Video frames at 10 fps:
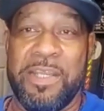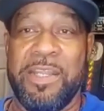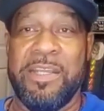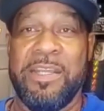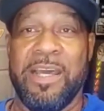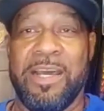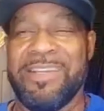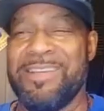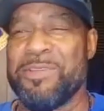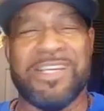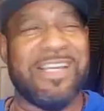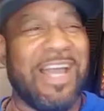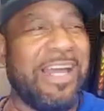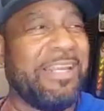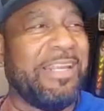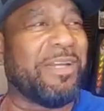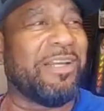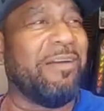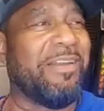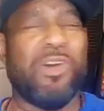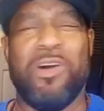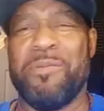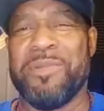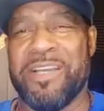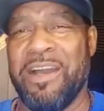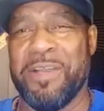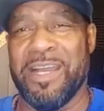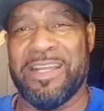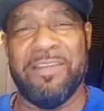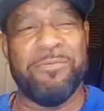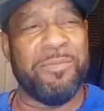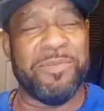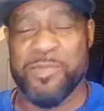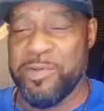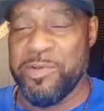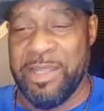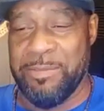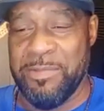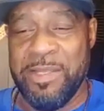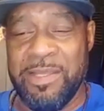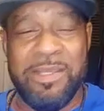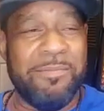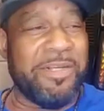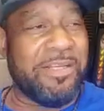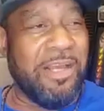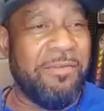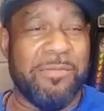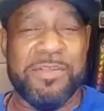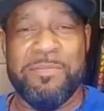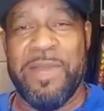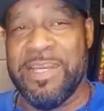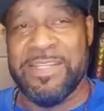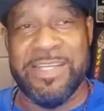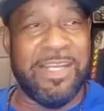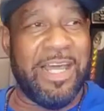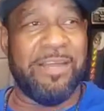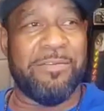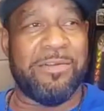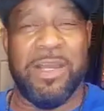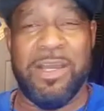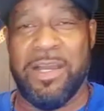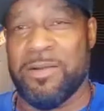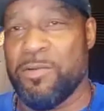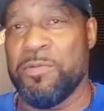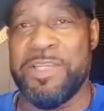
And then there was a guy named the Governor. They called him the Governor. I can't remember his real name, but the Governor was managing a lot of groups.